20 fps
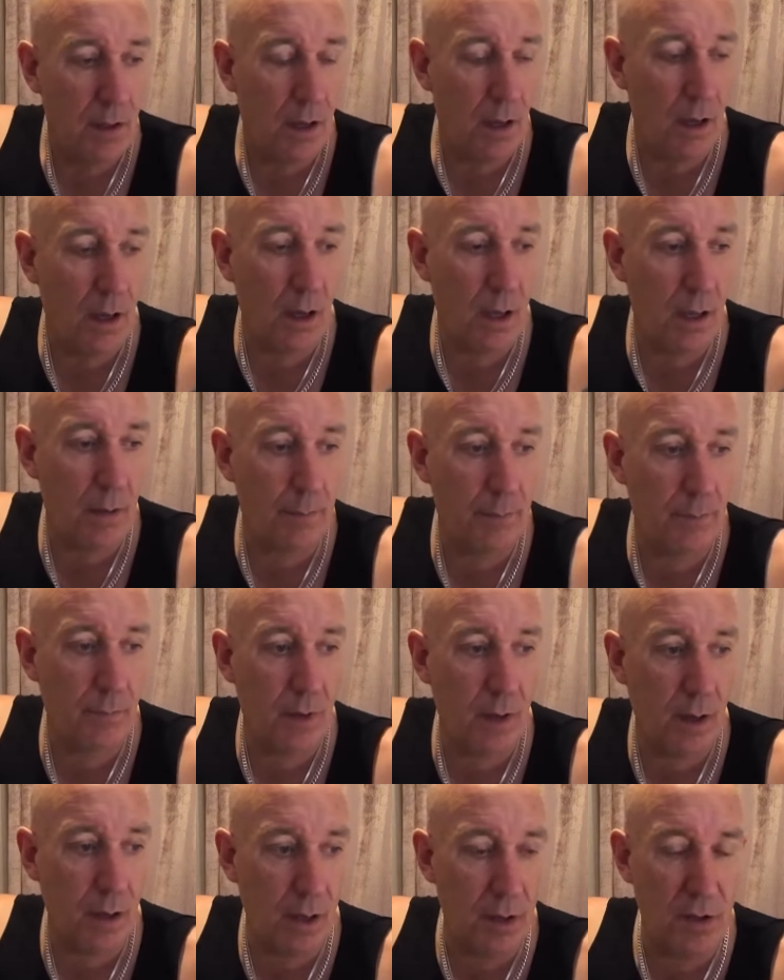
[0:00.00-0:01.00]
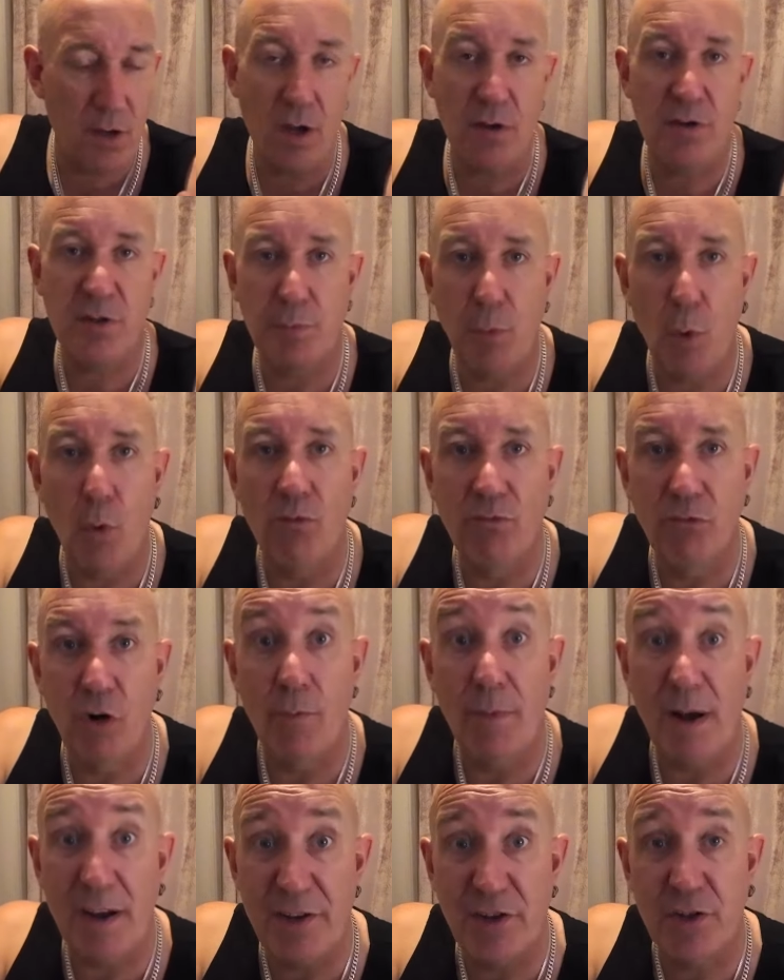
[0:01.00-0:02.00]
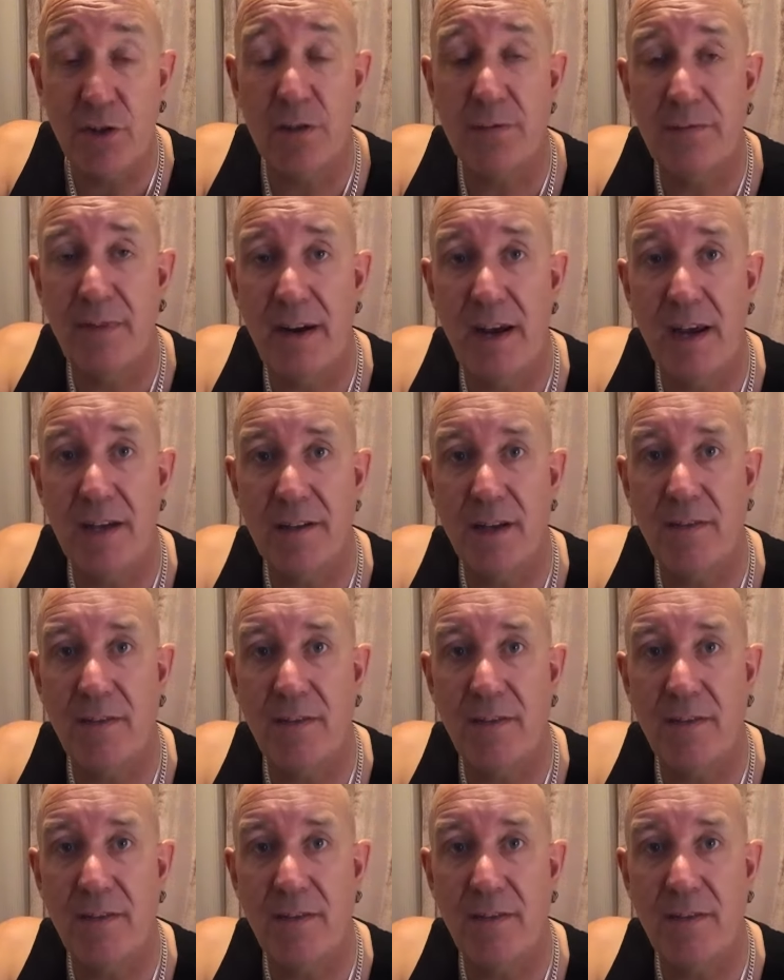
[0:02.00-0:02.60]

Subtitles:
a small room that is just theirs,